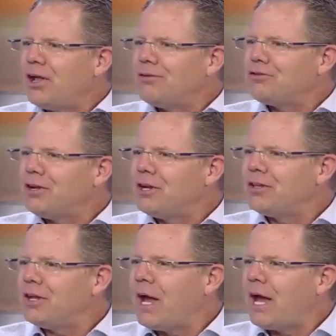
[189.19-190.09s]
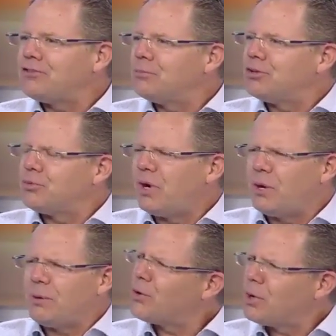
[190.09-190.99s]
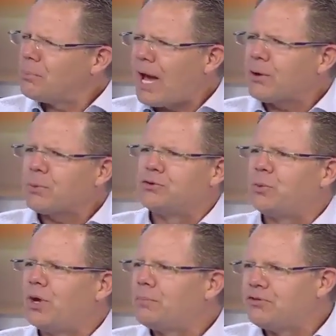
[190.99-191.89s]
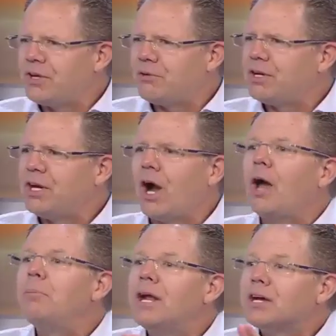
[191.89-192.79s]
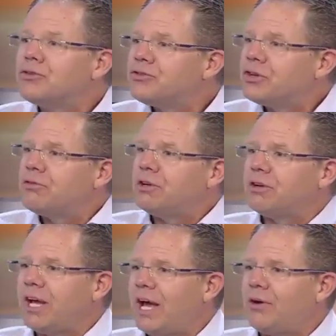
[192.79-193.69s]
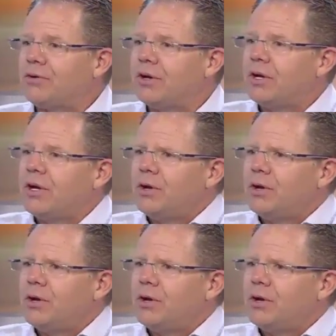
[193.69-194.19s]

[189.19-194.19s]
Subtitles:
all of a sudden they ask themselves, why am I going backwards 1% every year? I'm in a conservative account.